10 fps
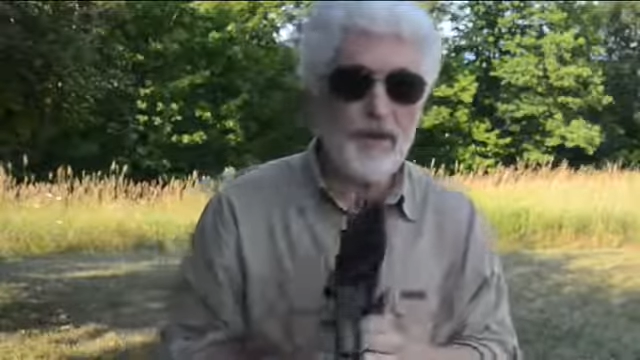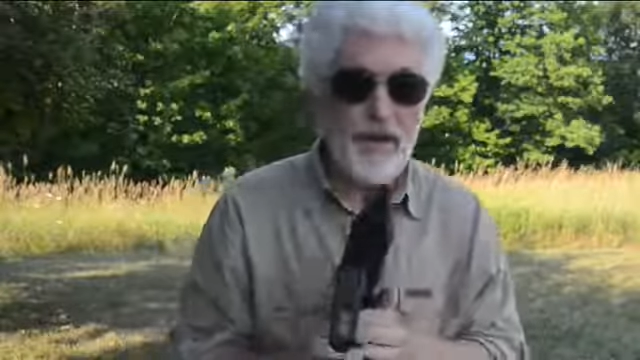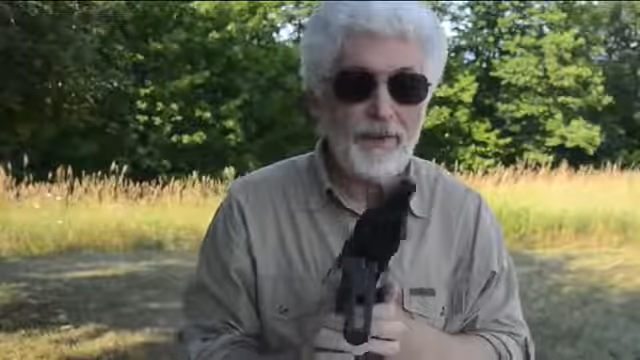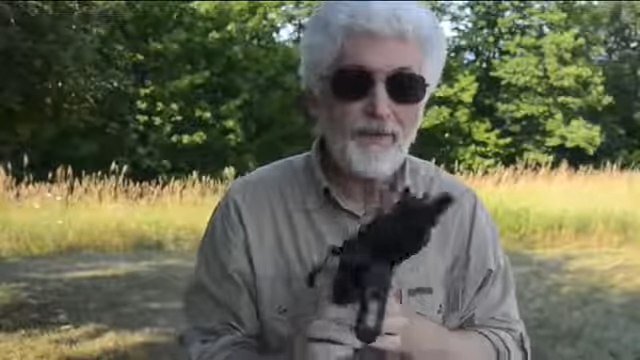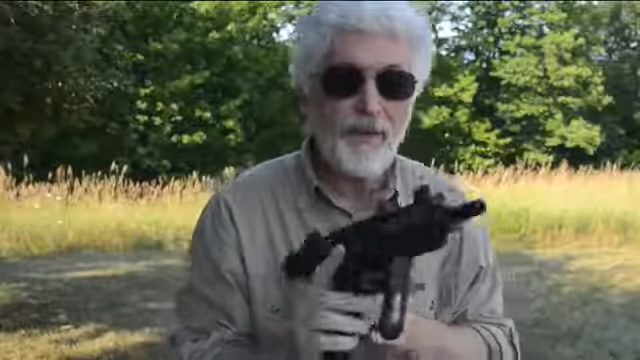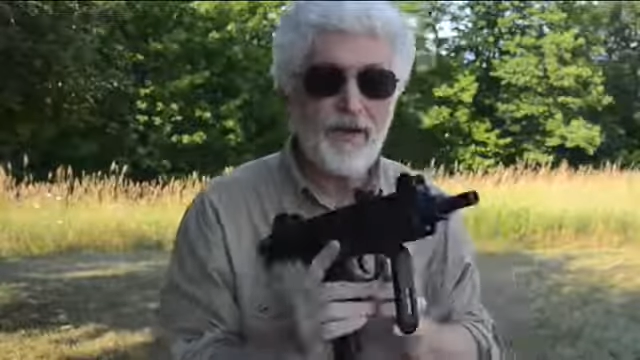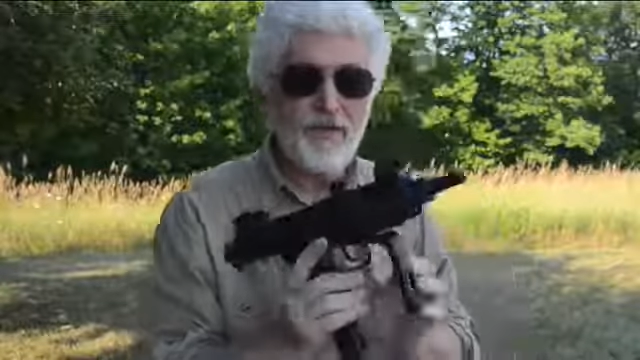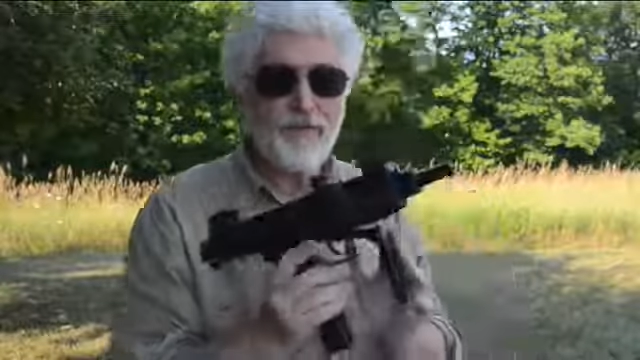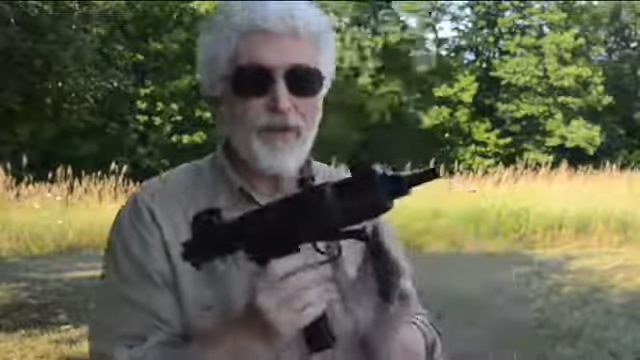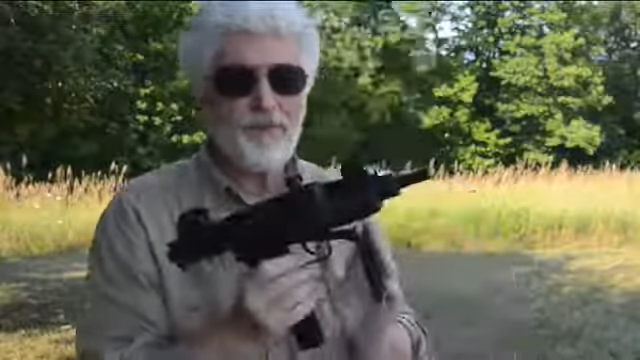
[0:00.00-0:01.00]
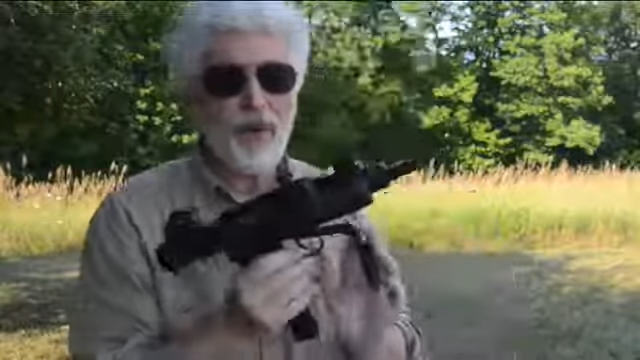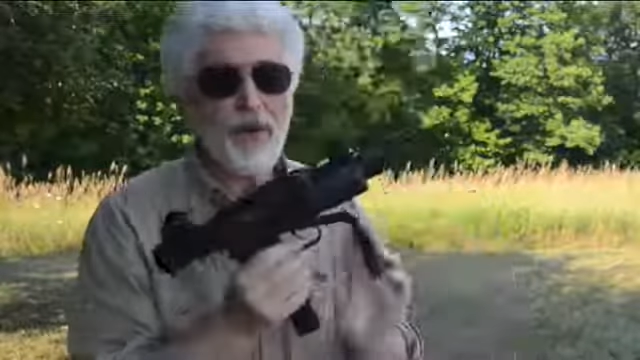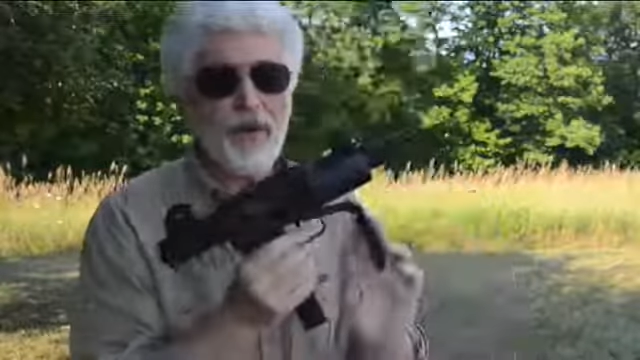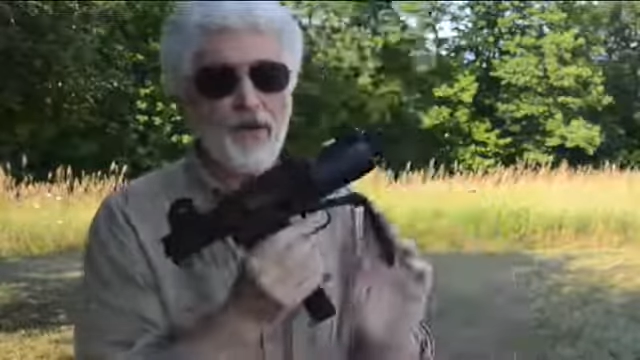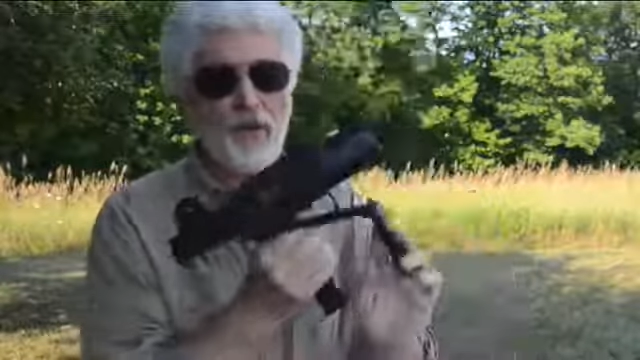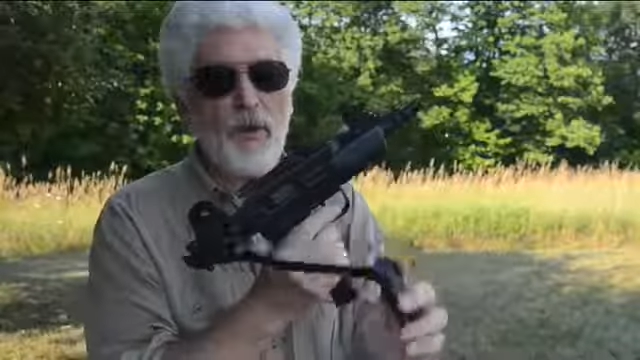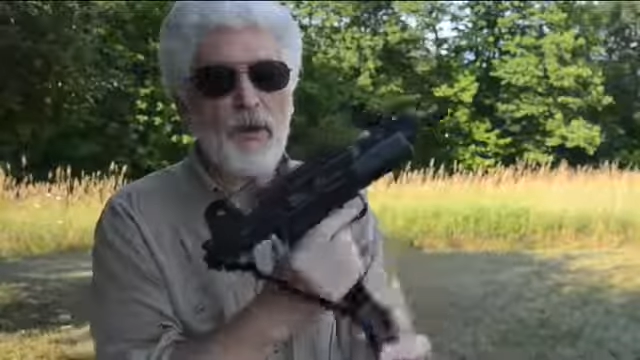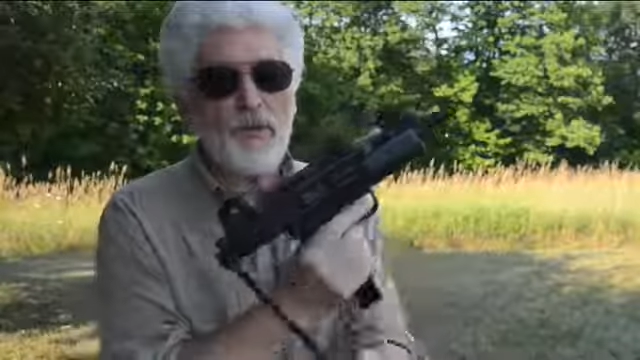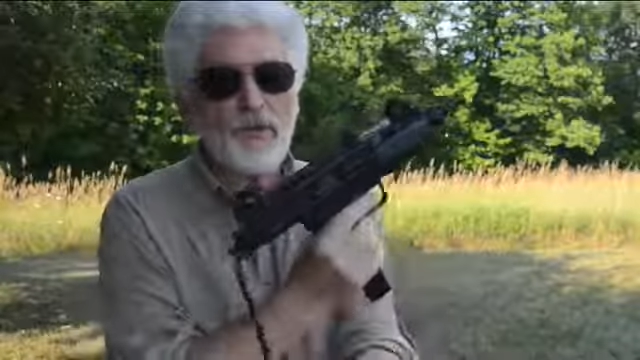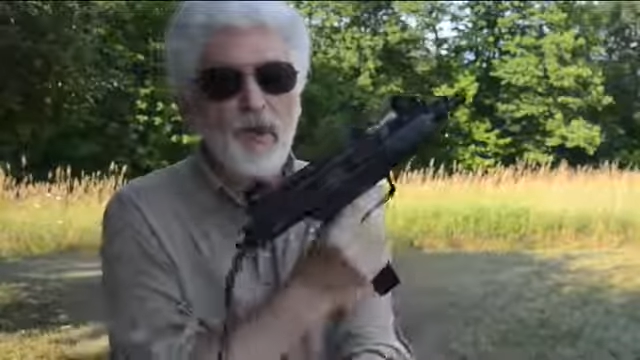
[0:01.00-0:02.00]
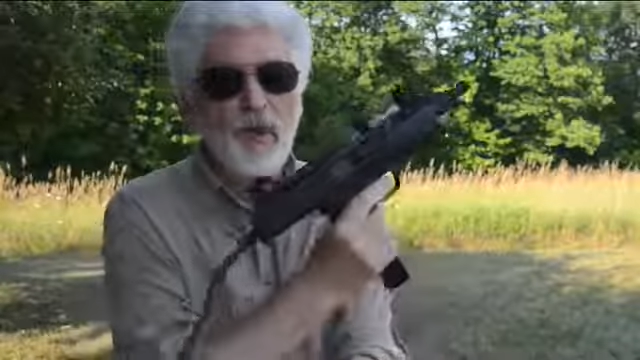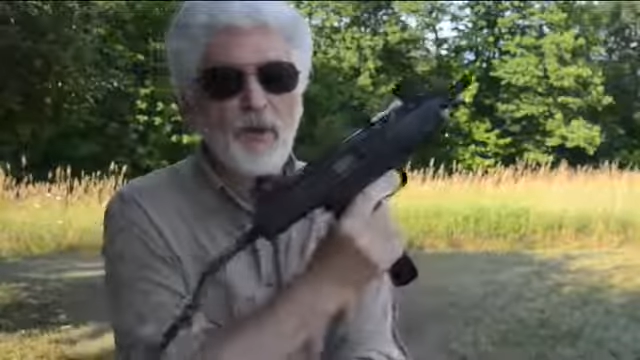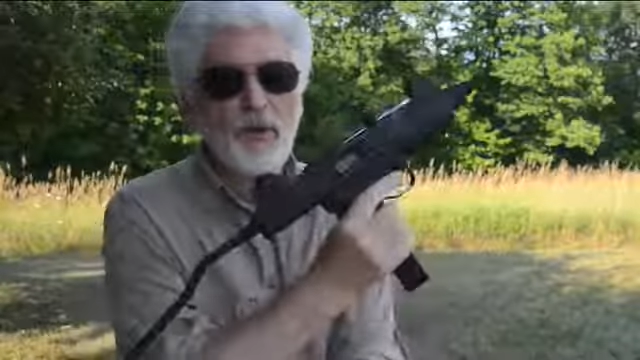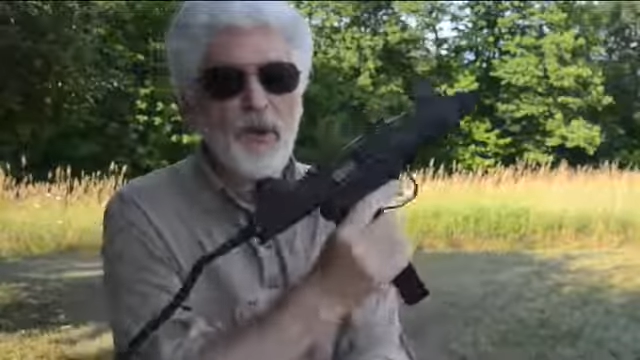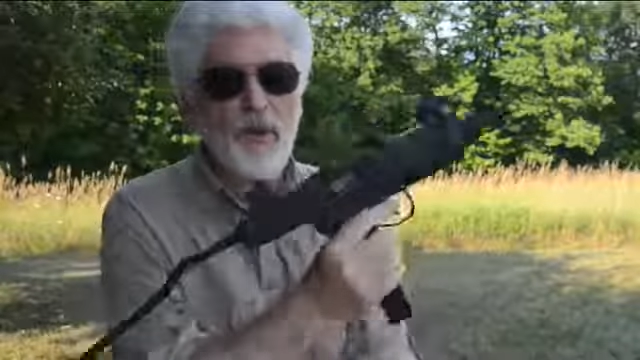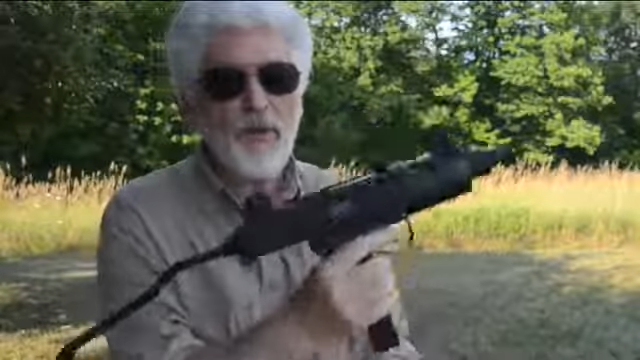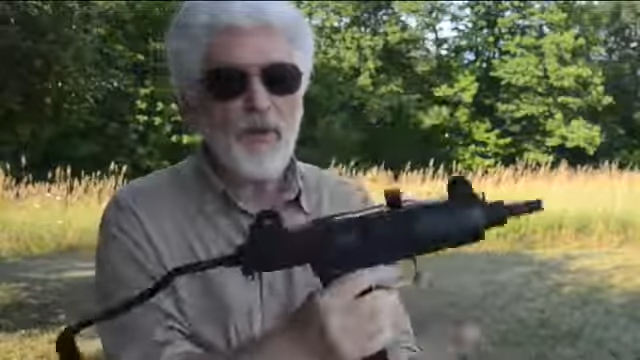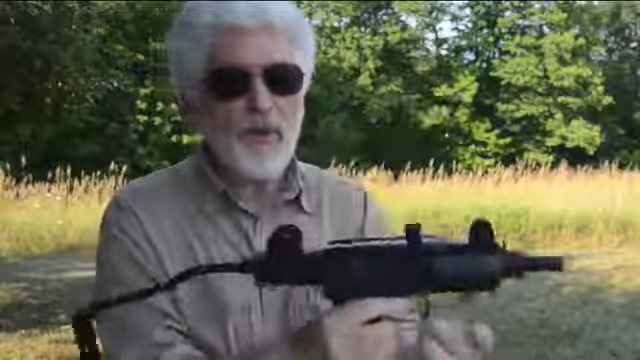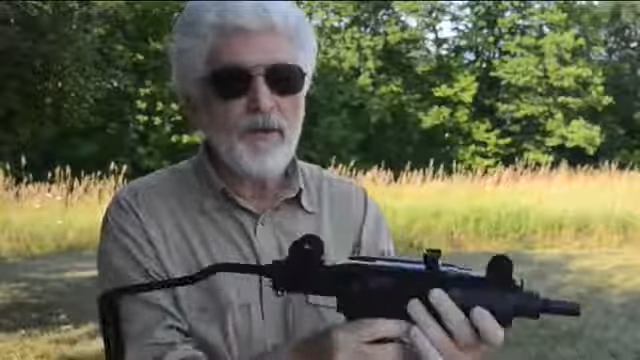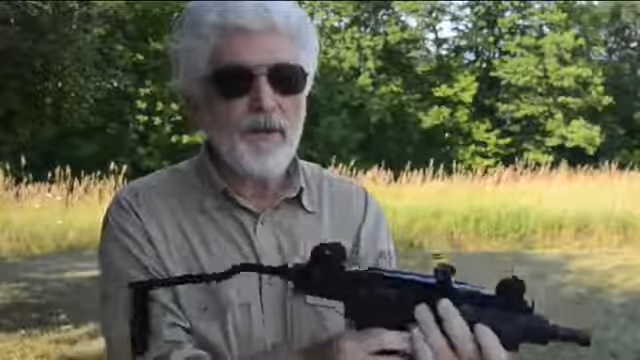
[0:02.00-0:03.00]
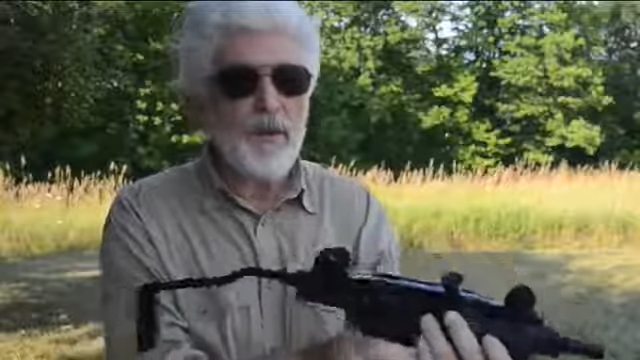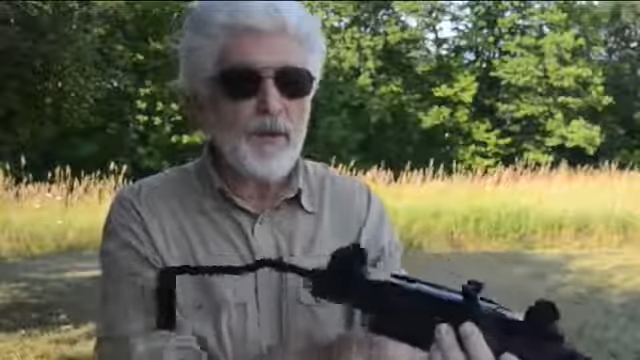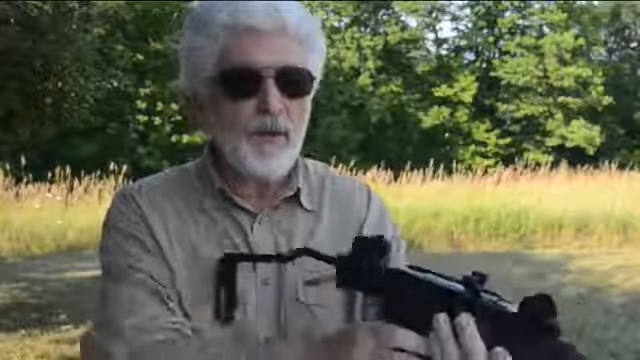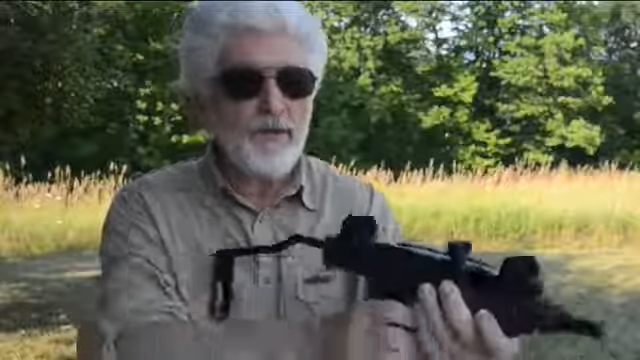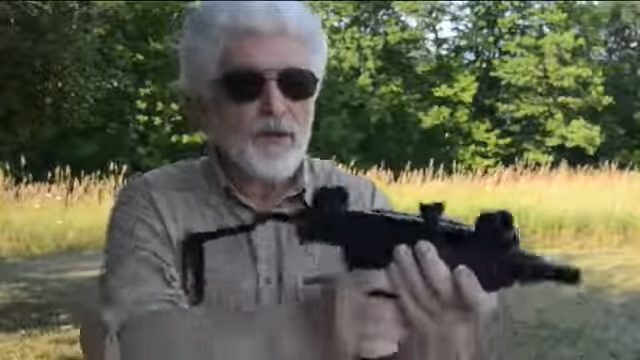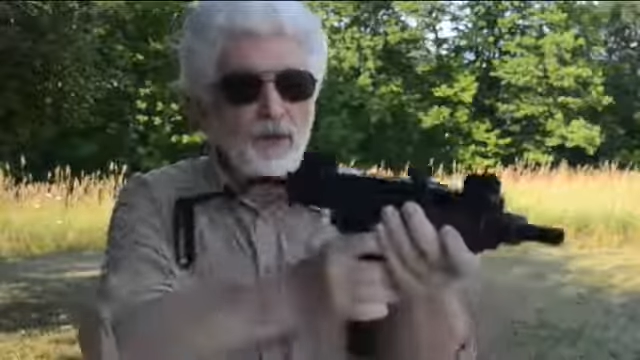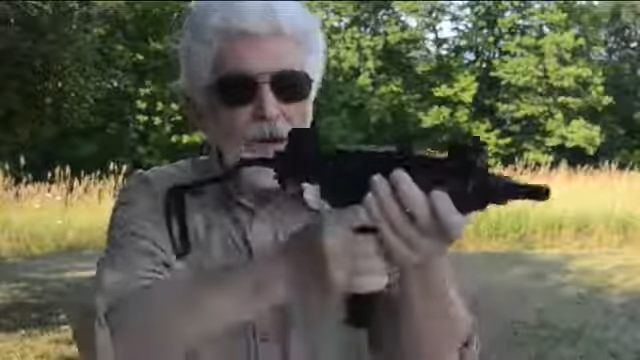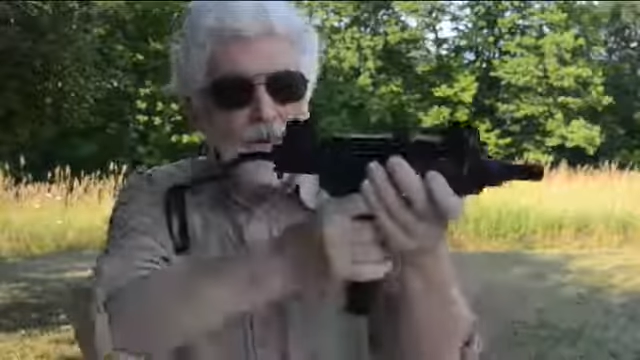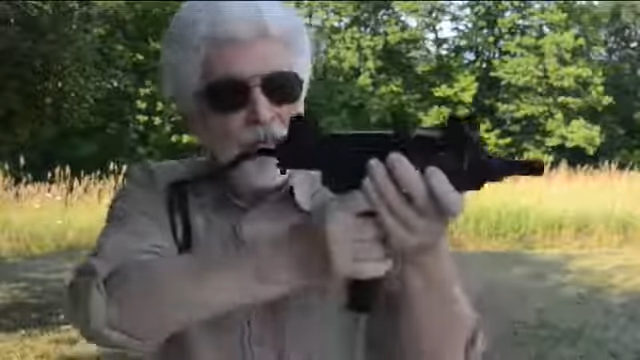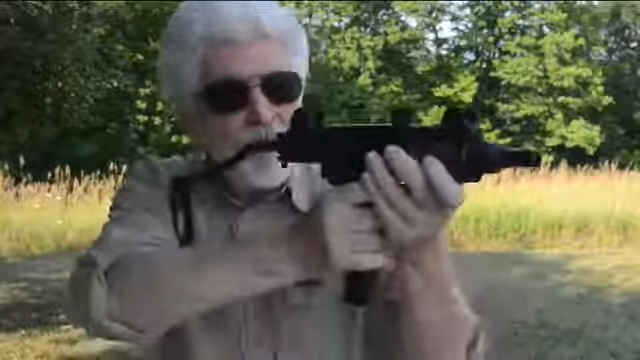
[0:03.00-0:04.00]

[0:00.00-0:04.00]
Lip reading: Yet, by simply pulling or swinging the stock around, the Mini Uzi rapidly